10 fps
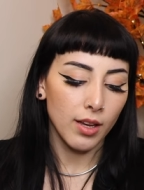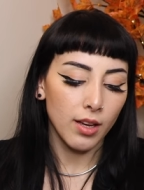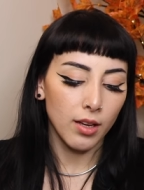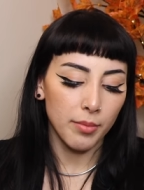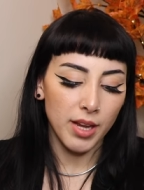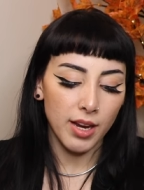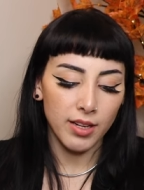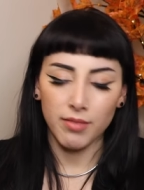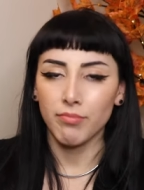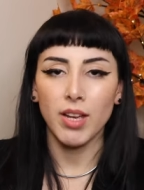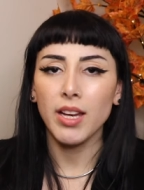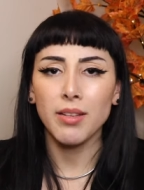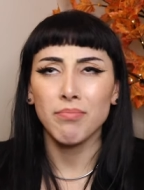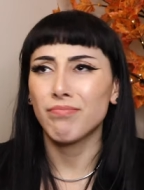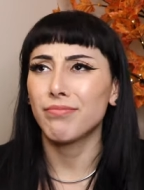um, any,
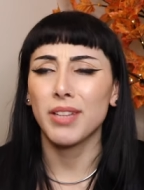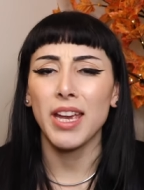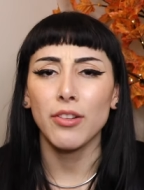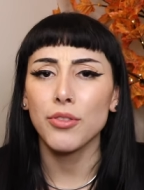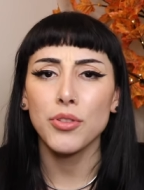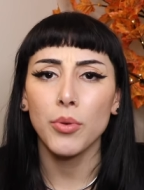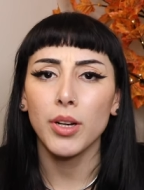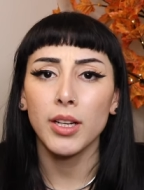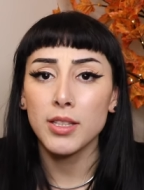any candle store,